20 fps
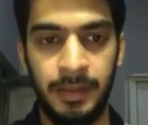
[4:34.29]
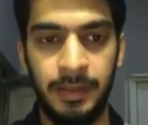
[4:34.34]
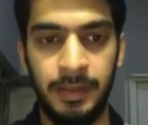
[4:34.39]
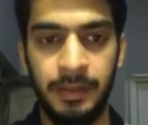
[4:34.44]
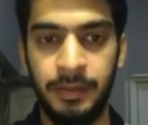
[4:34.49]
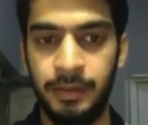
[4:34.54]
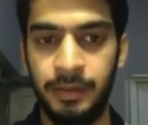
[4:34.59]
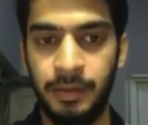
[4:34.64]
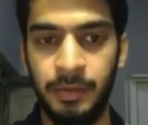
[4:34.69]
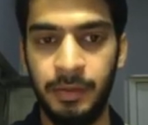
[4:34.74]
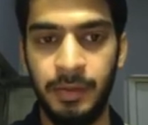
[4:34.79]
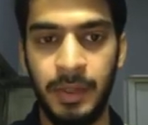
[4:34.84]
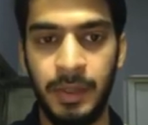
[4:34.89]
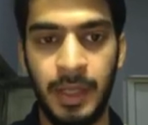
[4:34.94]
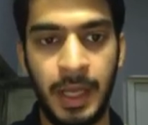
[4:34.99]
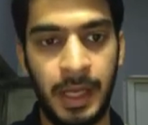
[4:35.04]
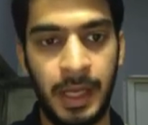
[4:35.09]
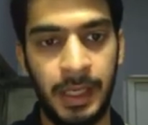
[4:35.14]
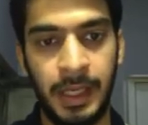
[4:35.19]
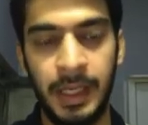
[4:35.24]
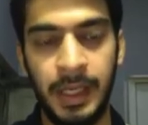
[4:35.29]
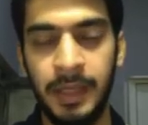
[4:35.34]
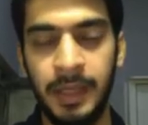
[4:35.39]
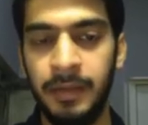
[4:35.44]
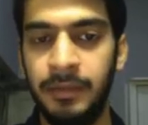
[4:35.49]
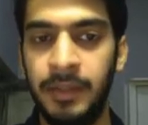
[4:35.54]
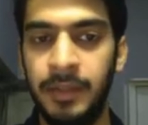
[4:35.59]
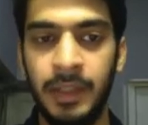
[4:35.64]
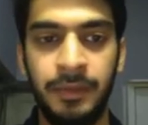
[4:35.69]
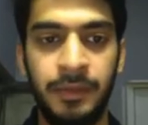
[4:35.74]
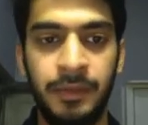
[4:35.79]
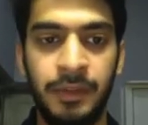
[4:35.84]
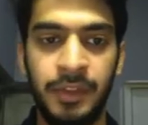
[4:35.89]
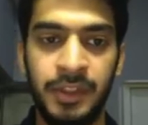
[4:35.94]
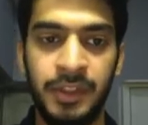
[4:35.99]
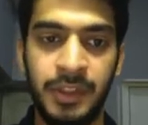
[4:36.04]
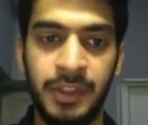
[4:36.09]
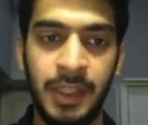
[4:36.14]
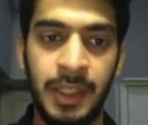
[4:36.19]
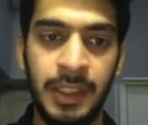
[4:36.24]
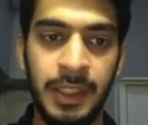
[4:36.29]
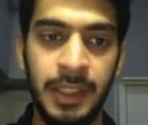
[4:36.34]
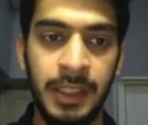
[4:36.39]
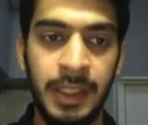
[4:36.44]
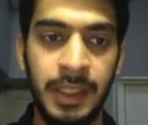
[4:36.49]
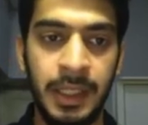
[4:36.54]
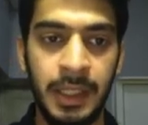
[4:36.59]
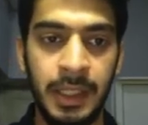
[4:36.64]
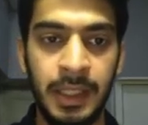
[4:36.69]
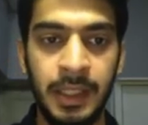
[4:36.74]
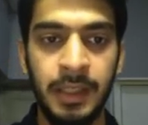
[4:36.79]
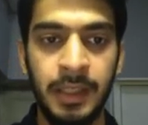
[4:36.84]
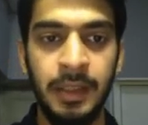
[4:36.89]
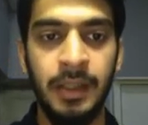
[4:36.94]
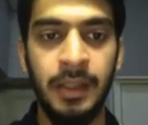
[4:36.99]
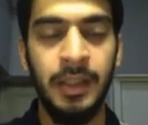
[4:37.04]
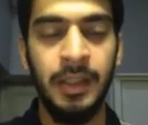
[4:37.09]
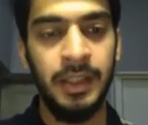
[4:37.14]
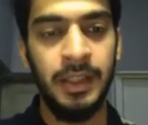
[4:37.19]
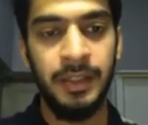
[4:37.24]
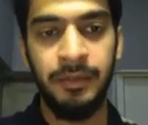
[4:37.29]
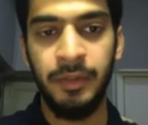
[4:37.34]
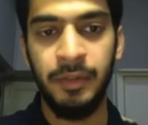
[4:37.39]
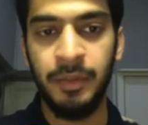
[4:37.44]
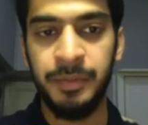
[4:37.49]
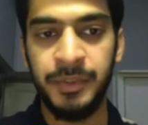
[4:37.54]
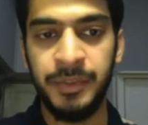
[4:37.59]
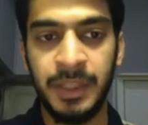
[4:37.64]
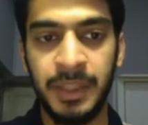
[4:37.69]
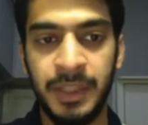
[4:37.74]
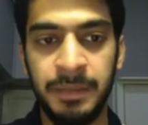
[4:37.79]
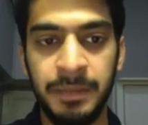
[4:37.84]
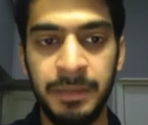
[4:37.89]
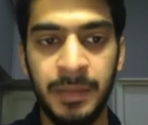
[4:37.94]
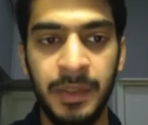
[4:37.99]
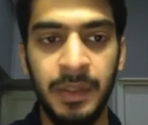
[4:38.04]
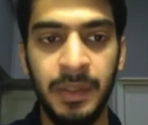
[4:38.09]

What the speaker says: So again, we have to discard en. The verb stem